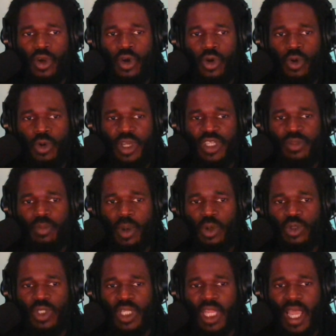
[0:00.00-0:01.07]
Who is
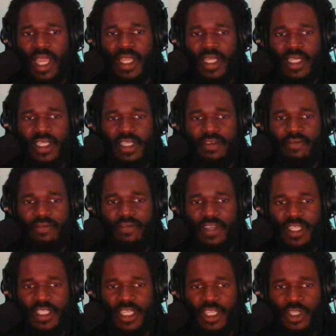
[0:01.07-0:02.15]
most likely to
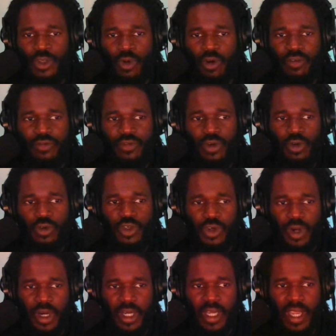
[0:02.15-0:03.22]
visit your food
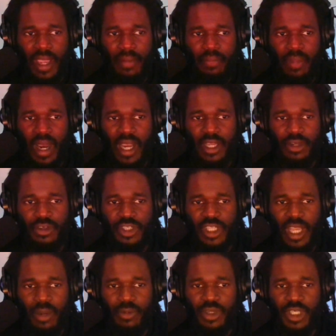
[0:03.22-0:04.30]
truck and buy your
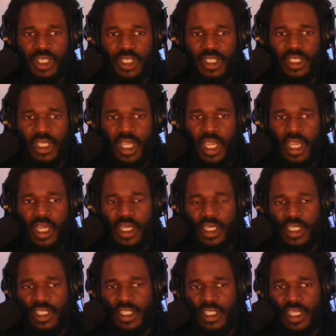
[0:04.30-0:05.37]
sandwiches?
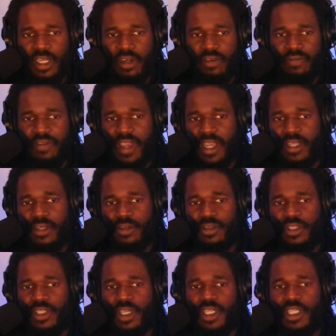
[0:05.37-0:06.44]
Consider
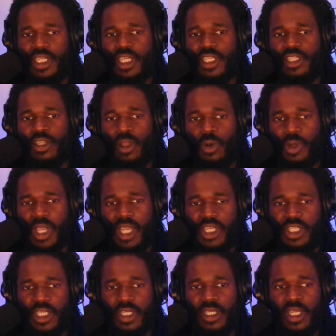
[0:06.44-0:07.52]
factors such as
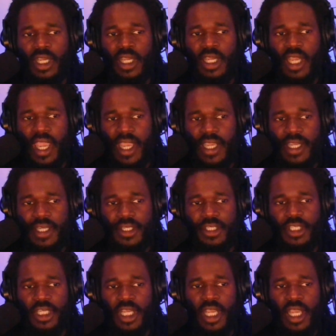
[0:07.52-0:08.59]
location,
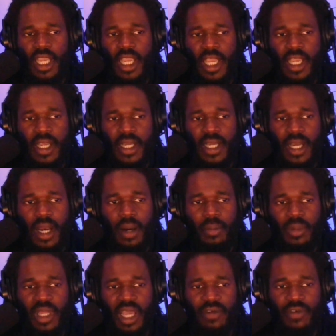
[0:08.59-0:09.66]
age,
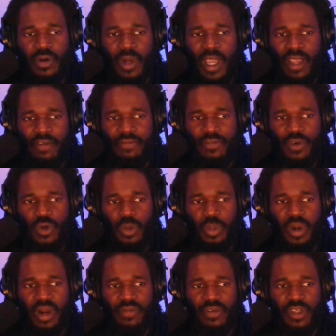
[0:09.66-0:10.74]
income level, and food
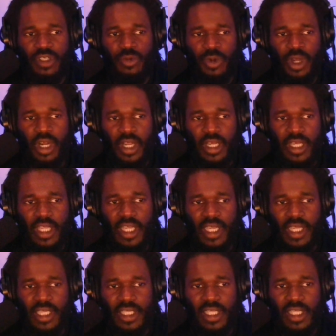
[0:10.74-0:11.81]
preference. We're going to dig
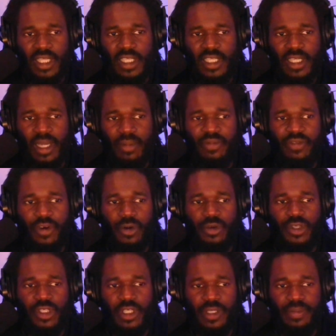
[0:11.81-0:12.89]
into this step
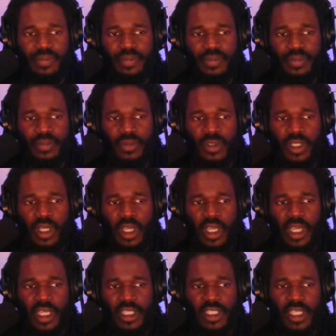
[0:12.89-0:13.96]
first.
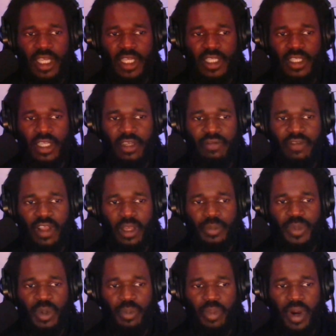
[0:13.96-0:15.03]
It says to
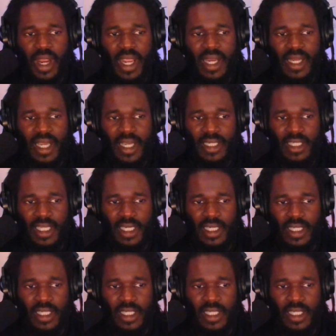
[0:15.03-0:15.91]
develop your brand identity.